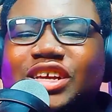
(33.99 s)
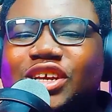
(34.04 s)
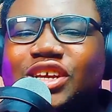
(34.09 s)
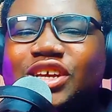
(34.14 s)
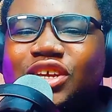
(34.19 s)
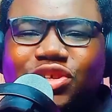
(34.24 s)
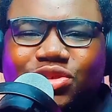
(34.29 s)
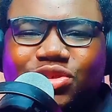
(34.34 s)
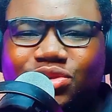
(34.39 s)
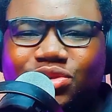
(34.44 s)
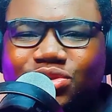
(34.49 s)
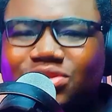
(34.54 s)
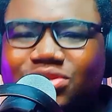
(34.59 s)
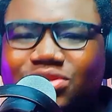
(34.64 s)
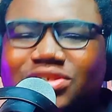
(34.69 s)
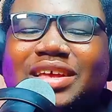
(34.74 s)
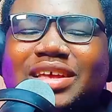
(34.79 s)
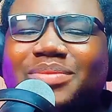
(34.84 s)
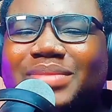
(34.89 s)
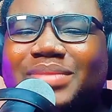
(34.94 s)
you use the
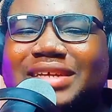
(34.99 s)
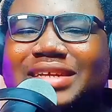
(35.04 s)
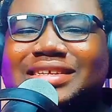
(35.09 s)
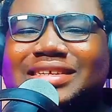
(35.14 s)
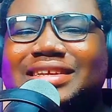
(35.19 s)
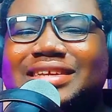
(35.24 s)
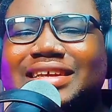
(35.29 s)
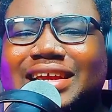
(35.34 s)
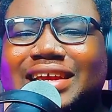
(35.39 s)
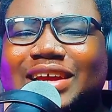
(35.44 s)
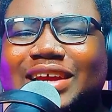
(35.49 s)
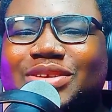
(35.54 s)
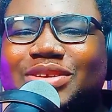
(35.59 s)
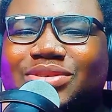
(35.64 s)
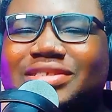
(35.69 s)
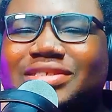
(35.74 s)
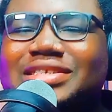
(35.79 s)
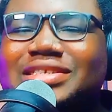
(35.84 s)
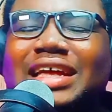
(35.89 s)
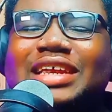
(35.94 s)
method that I use
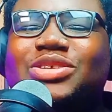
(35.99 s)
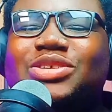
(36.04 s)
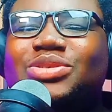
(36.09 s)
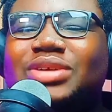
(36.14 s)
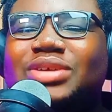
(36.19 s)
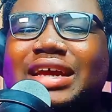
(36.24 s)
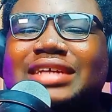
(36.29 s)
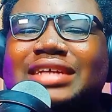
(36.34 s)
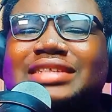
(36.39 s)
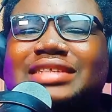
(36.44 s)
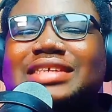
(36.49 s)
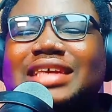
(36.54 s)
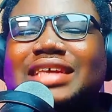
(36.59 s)
and then you get